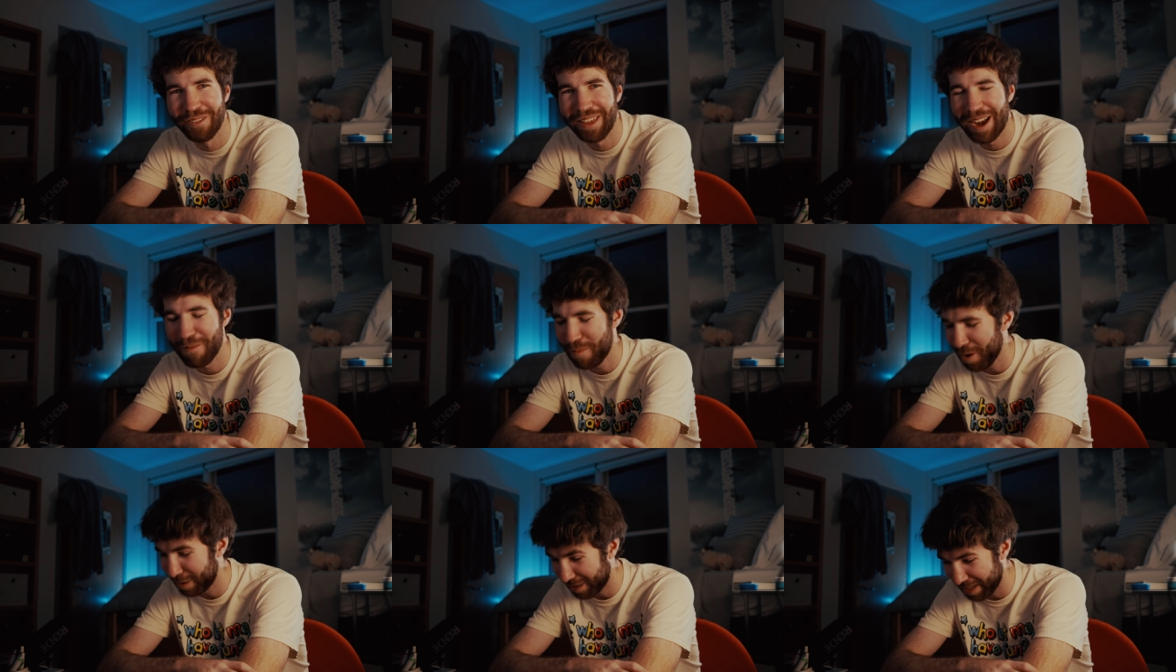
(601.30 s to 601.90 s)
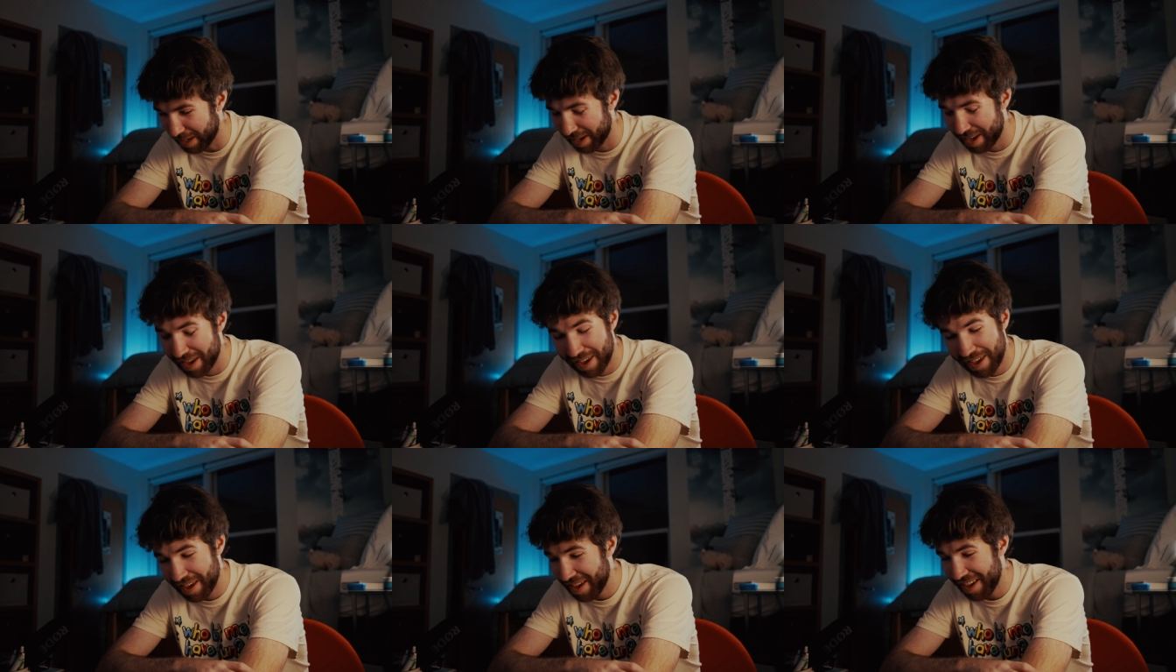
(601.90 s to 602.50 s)
that I posted.
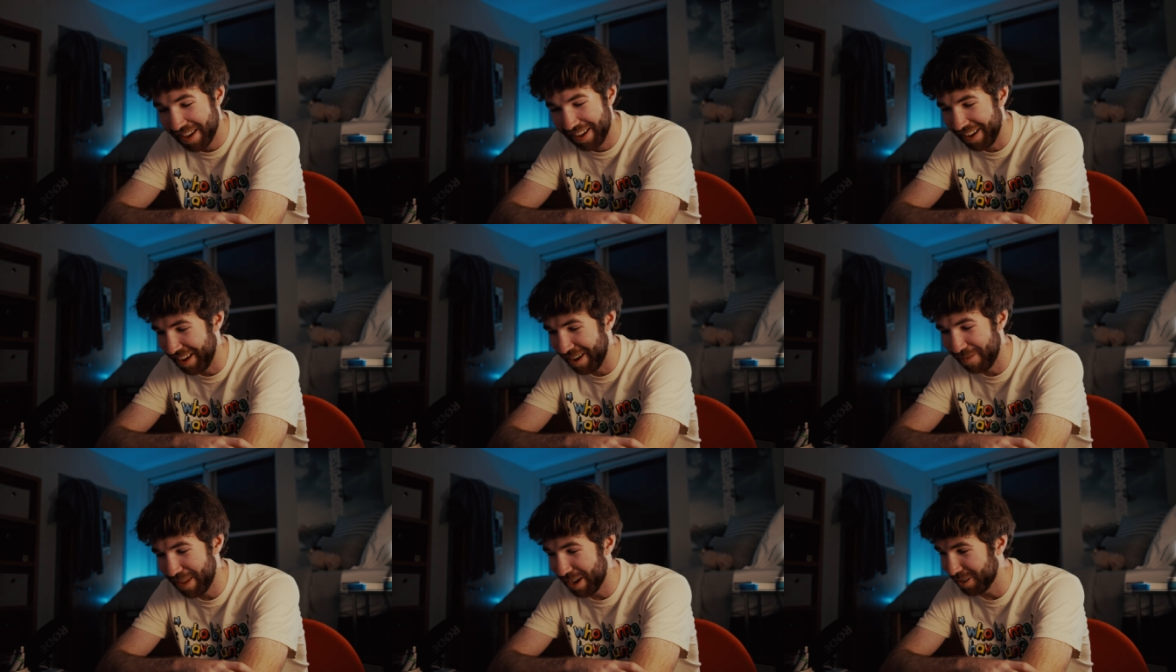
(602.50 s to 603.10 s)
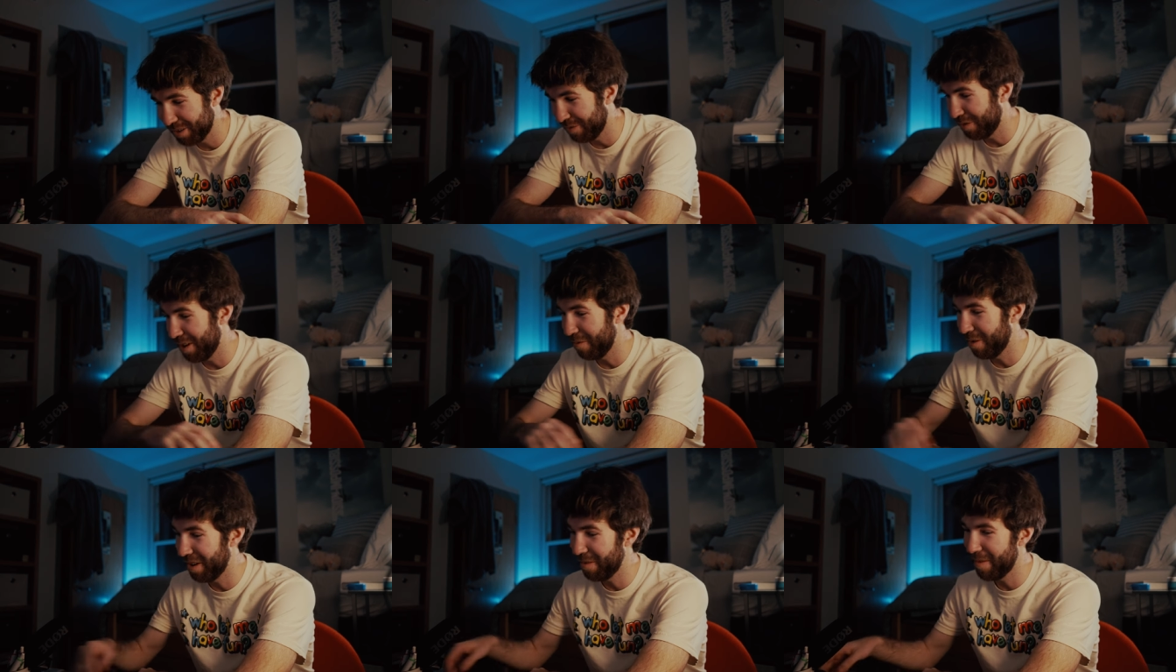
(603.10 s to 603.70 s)
That was a
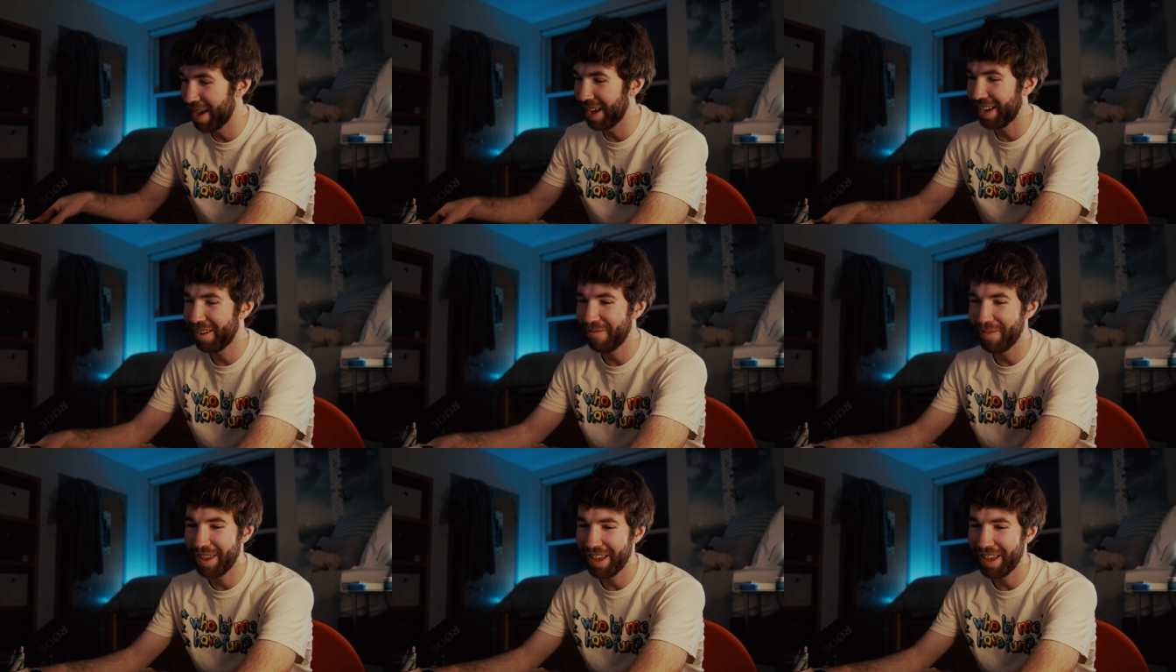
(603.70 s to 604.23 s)
fun one to make.